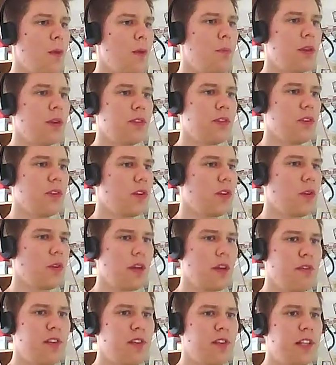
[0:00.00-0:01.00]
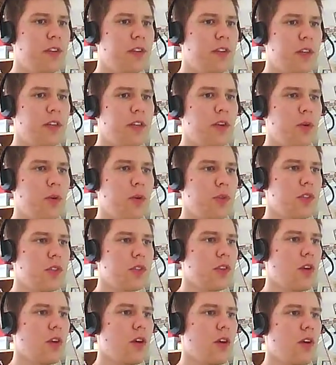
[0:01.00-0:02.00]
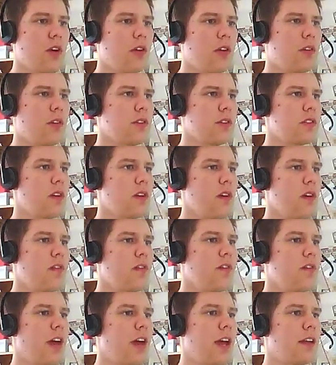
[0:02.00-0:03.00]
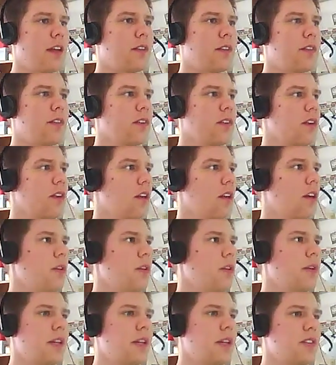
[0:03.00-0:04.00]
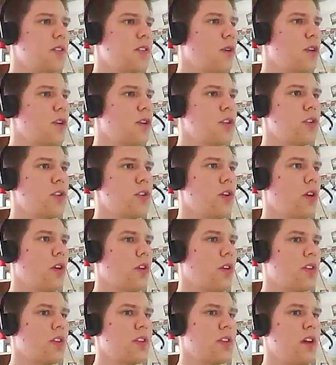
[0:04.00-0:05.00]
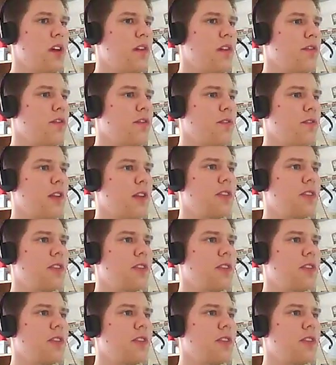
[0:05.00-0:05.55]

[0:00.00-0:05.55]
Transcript: but you can filter in those stuff and we can search uh, stuff.